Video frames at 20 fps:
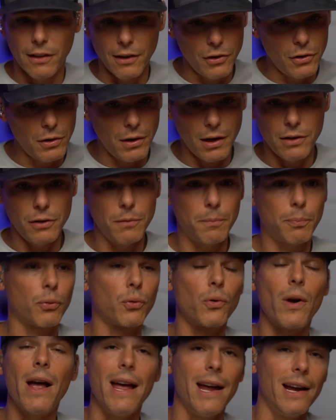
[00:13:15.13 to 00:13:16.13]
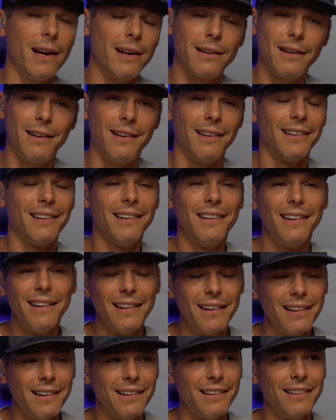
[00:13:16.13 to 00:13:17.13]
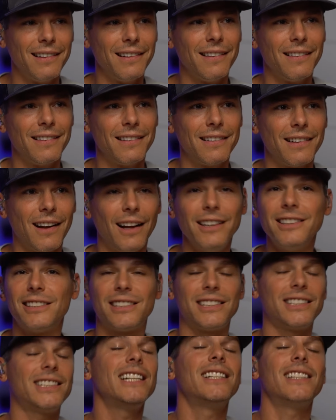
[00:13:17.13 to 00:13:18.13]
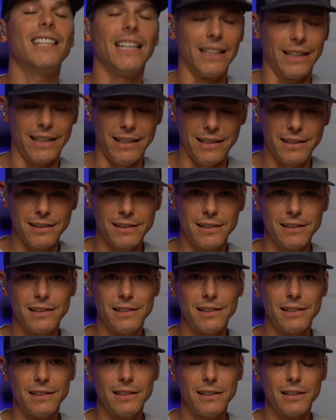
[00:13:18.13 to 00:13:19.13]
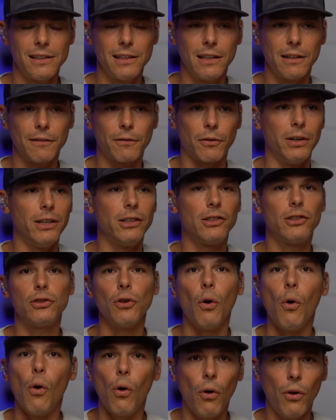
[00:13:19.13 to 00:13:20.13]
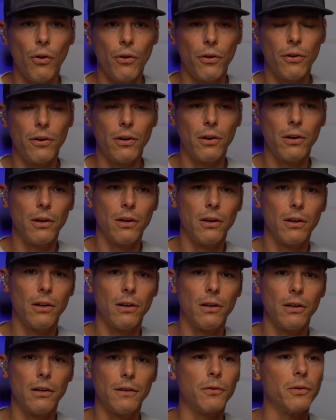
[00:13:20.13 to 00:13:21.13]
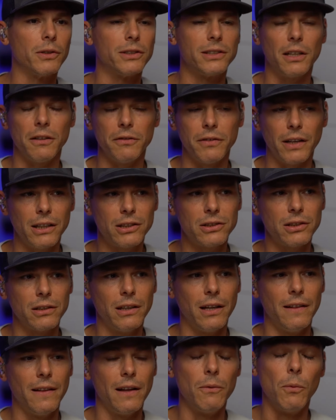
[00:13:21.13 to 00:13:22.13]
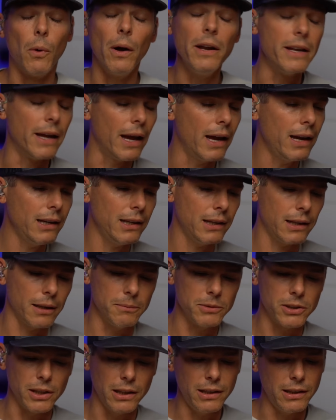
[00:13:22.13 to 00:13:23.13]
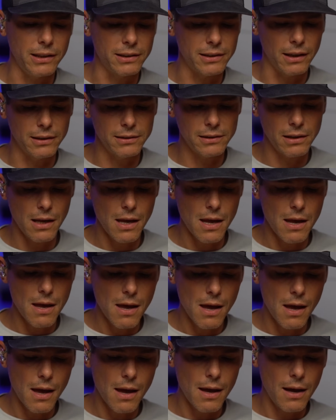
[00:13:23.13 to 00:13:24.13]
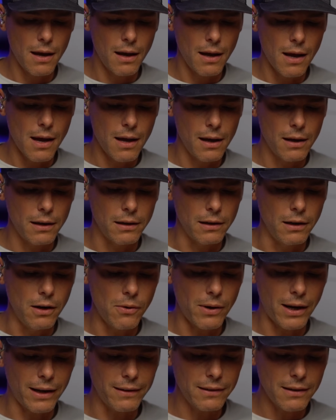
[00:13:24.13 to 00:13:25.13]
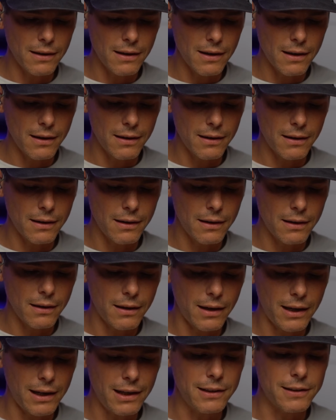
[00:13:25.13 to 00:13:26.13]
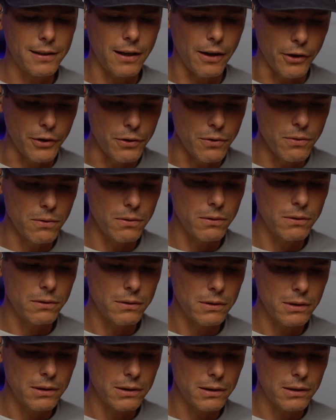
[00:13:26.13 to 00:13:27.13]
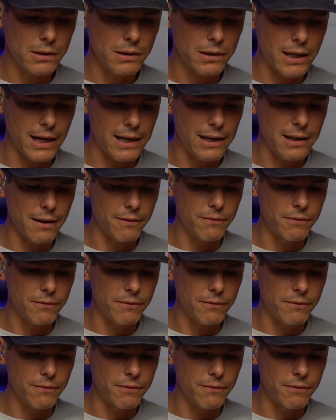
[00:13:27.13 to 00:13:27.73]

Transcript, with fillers: you pray unceasingly for his soul, for his salvation. And then one day he comes in and he says, you know, I got to tell you, Katie,